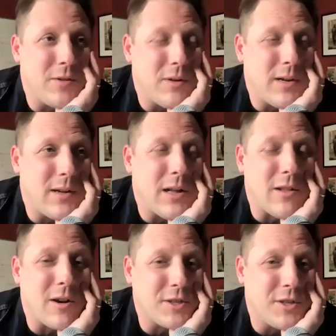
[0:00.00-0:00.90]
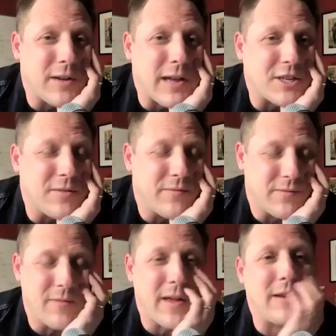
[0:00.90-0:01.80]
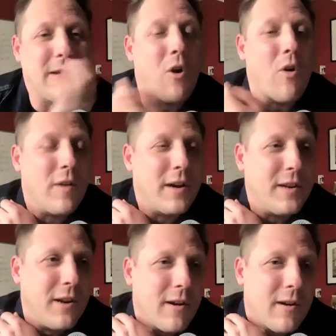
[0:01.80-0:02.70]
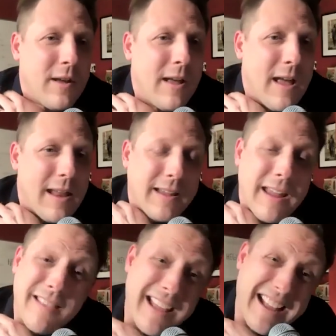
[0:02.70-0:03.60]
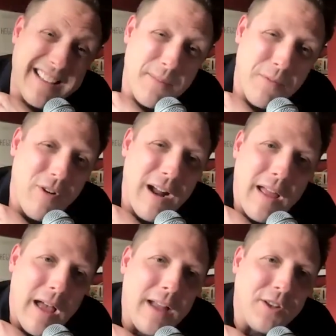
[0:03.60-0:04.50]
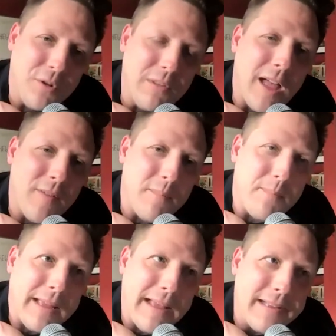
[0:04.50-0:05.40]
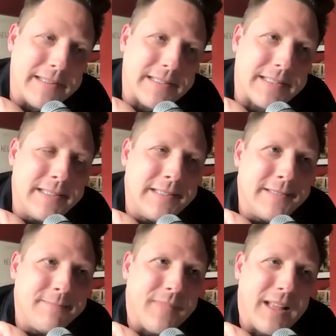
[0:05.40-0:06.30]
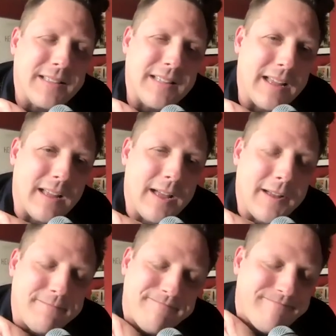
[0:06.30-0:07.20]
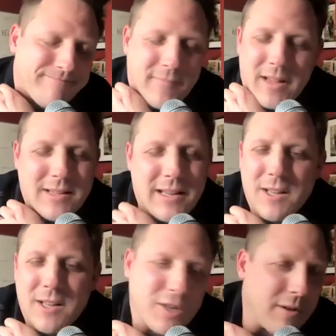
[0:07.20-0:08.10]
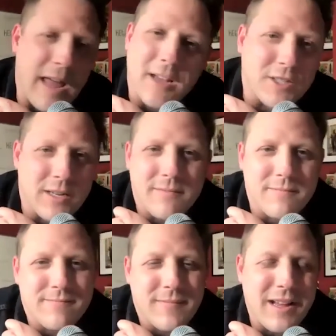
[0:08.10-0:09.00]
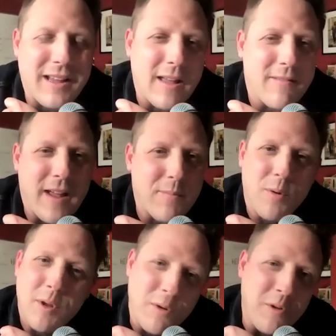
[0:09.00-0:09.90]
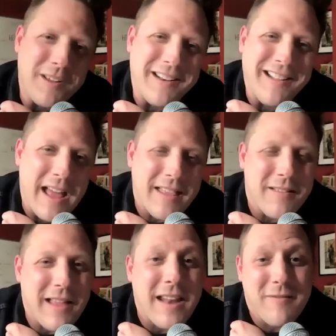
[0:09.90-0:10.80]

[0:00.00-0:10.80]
to a, a, large geocaching event in over a year. And again, like I said before, I, I do love it because it's like a it's like a geocaching again family reunion. A lot of a lot